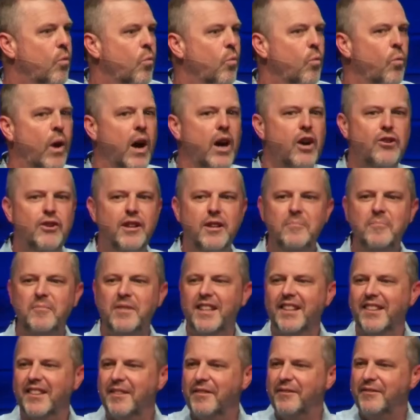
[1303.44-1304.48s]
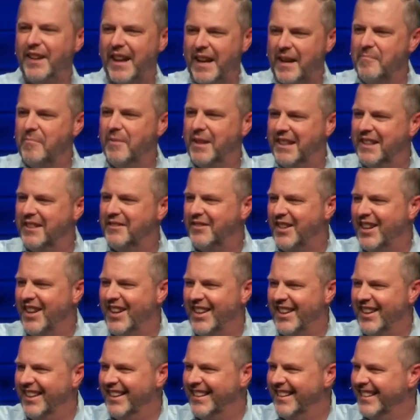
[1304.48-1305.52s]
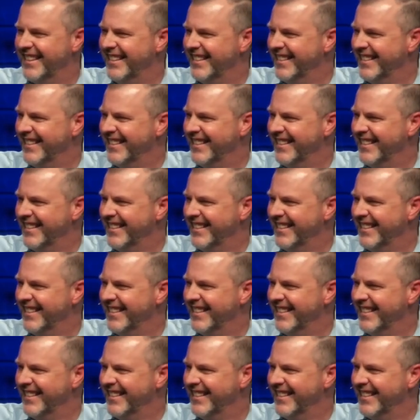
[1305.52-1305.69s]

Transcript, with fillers: Welcome to the family of God.